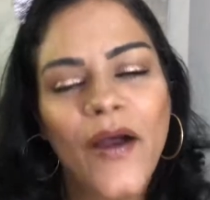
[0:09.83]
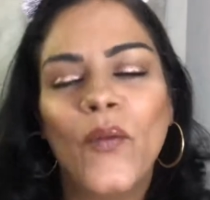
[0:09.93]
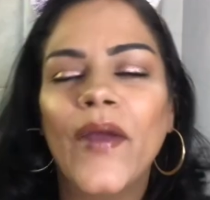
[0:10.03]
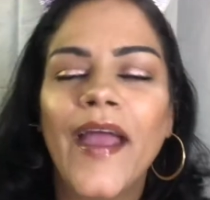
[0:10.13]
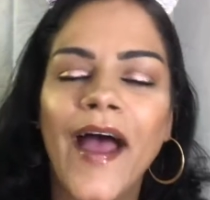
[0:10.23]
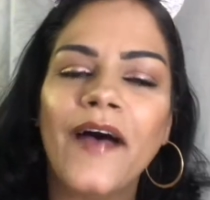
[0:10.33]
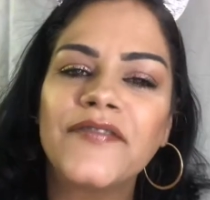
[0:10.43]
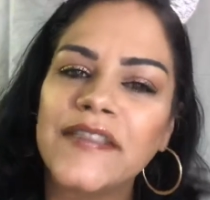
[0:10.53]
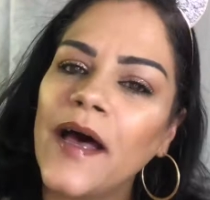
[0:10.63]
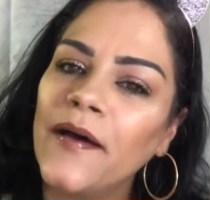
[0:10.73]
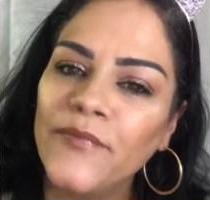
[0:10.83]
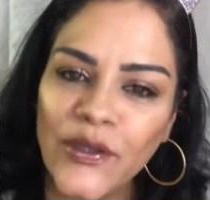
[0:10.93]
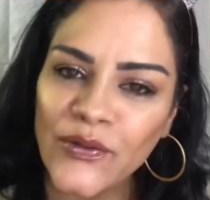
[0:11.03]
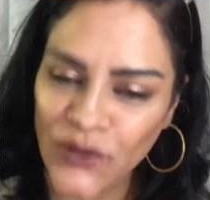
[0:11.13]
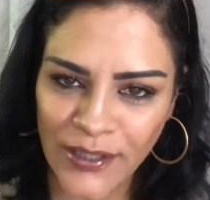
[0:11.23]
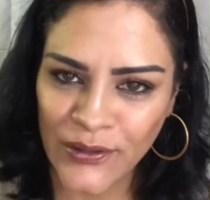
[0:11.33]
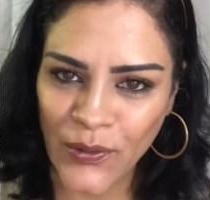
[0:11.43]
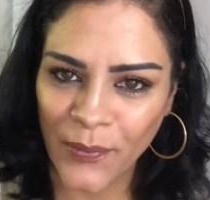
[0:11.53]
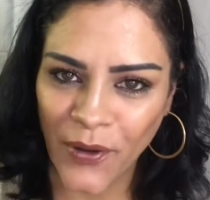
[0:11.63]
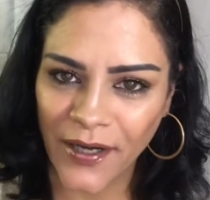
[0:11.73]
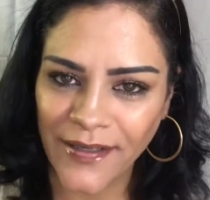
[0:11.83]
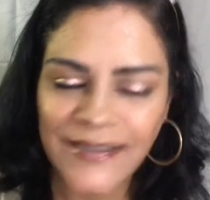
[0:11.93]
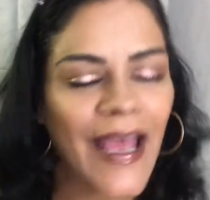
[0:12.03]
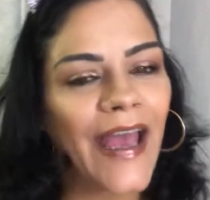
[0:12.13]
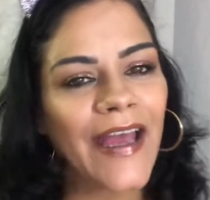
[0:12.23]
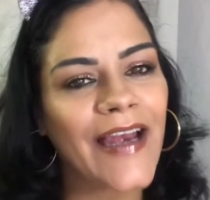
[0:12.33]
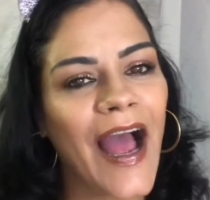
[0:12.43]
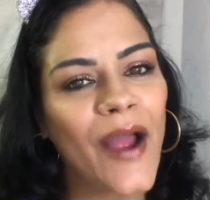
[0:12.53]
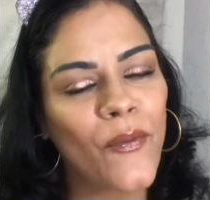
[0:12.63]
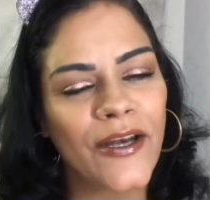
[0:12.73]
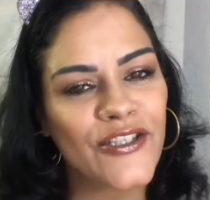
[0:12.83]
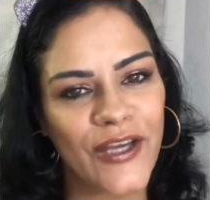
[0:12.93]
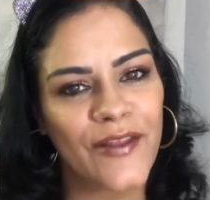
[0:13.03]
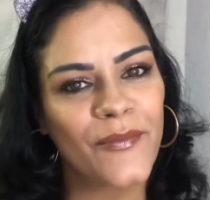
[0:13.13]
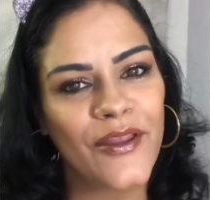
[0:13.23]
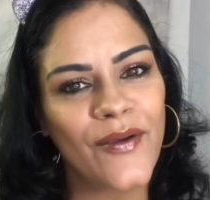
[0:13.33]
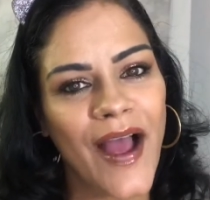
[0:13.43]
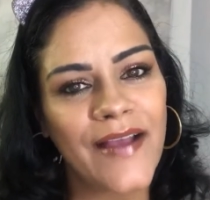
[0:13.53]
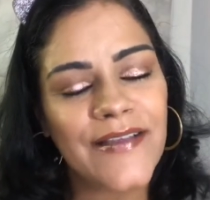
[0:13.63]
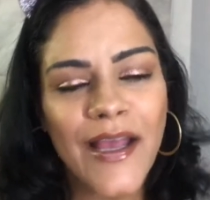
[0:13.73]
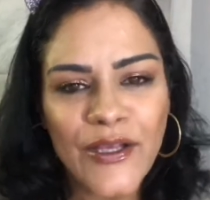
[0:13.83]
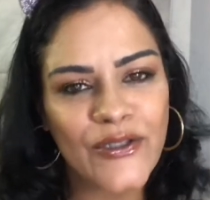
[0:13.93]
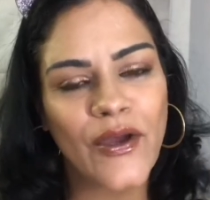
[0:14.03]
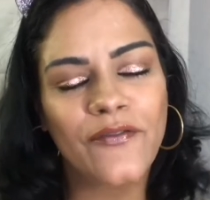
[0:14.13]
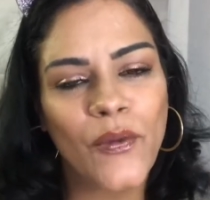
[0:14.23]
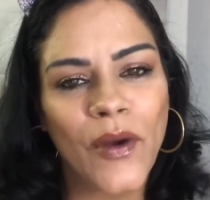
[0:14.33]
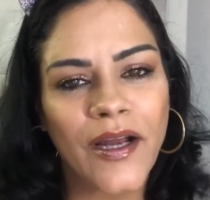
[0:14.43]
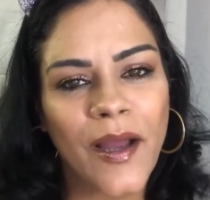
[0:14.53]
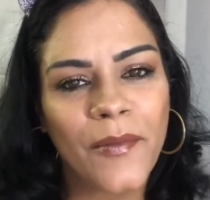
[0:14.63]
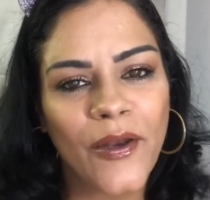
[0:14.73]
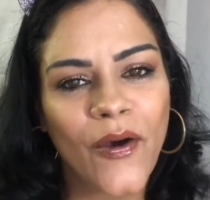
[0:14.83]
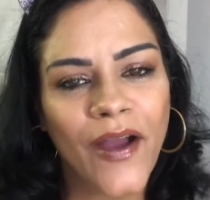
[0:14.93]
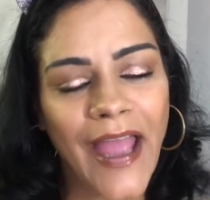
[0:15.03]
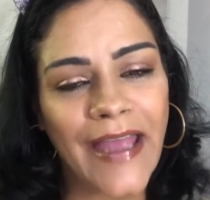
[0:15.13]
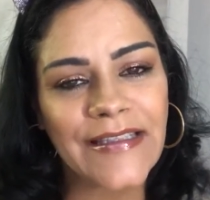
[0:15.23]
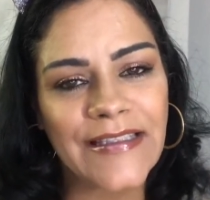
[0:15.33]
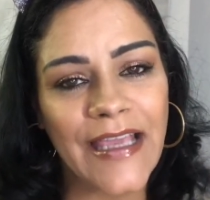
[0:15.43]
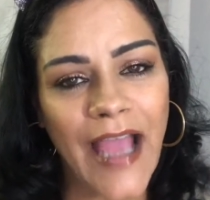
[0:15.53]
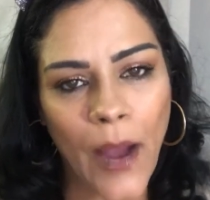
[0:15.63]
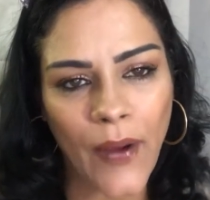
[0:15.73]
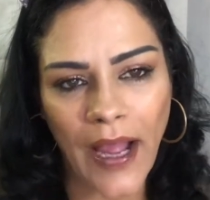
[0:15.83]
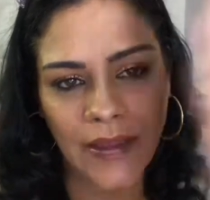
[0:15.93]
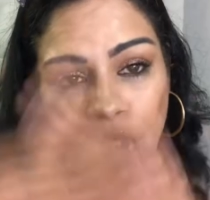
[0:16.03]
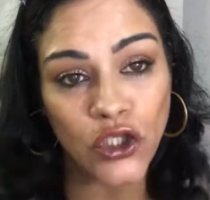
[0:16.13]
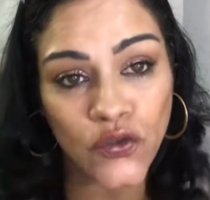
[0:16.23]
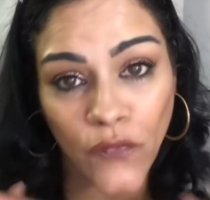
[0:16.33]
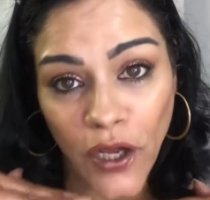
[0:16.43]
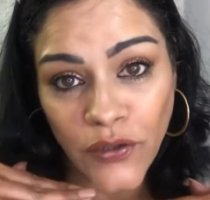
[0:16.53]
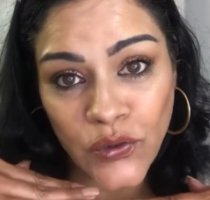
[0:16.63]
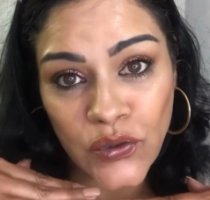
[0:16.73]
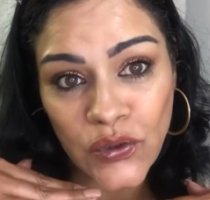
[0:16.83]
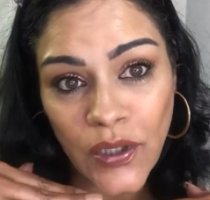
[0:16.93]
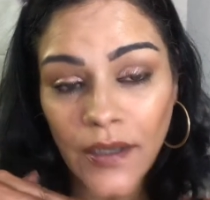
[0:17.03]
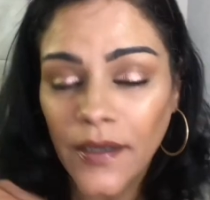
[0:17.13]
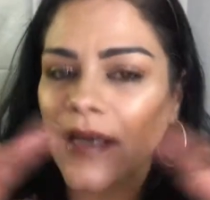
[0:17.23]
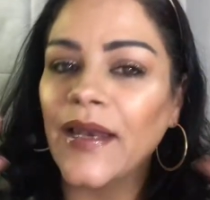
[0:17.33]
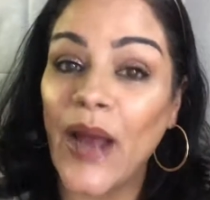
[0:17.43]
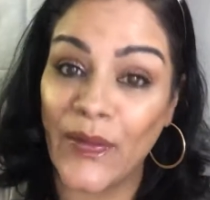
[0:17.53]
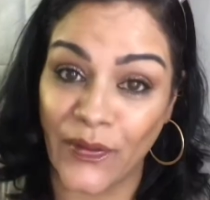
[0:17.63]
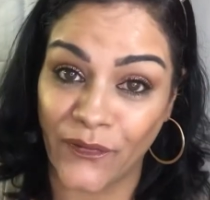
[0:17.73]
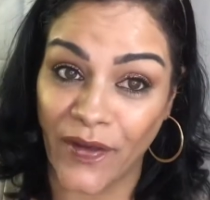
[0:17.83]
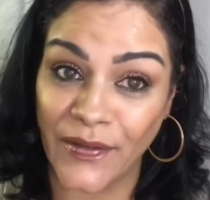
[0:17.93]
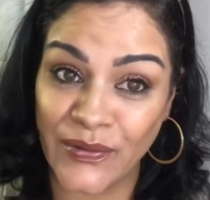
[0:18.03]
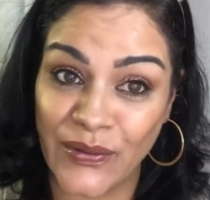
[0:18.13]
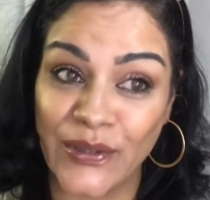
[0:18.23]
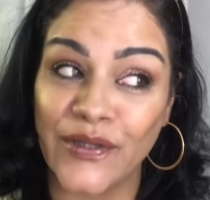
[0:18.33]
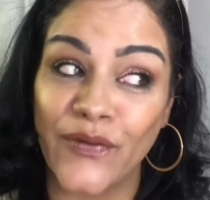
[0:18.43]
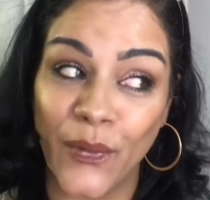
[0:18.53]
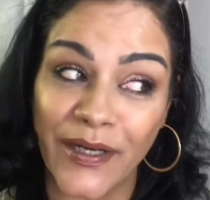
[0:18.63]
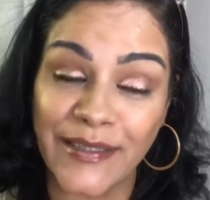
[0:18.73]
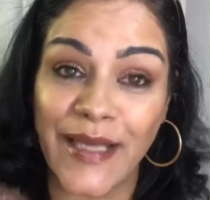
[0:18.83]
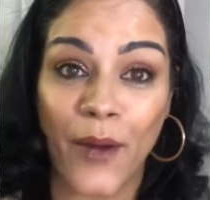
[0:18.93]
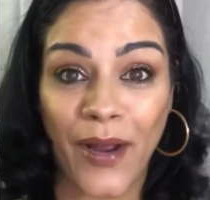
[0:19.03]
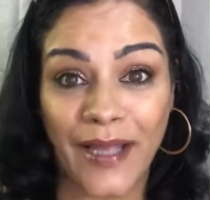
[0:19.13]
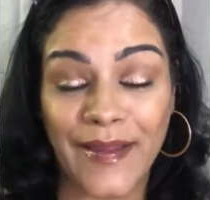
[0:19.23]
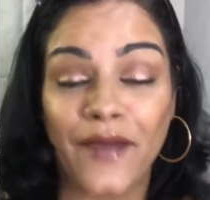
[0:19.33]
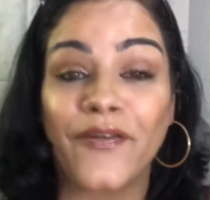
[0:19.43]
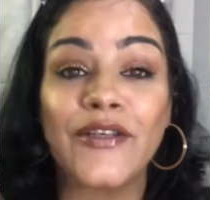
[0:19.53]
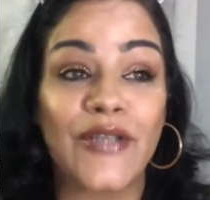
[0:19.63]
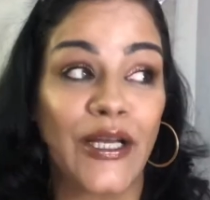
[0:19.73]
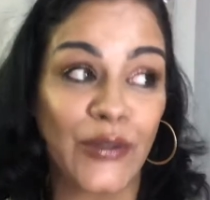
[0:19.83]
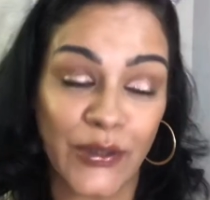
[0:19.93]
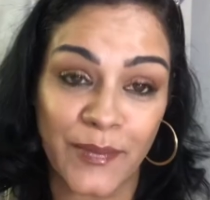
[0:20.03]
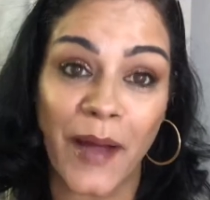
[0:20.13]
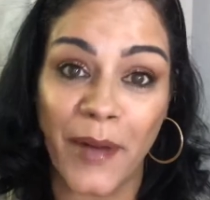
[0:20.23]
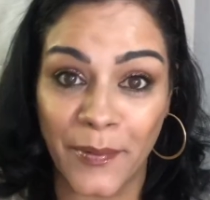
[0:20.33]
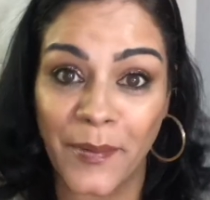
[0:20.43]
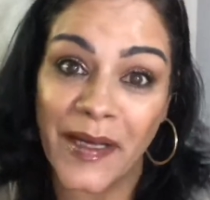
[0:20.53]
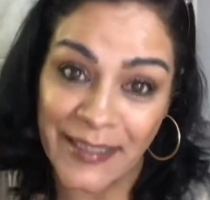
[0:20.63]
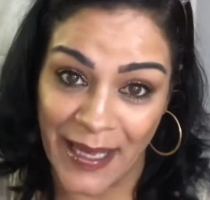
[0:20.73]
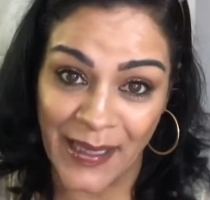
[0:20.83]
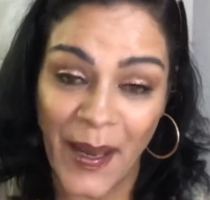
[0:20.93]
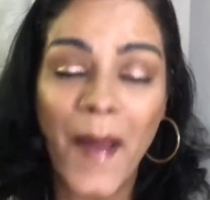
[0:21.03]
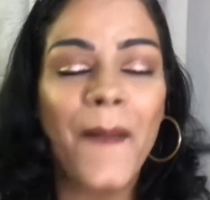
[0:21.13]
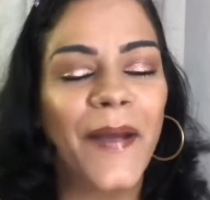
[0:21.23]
We have some new drugstore products and I want to share them with you guys. So if you want to come along and see how I got this voice, not the face, because if you want to see how I got that face, you got to talk to my mom and my daddy.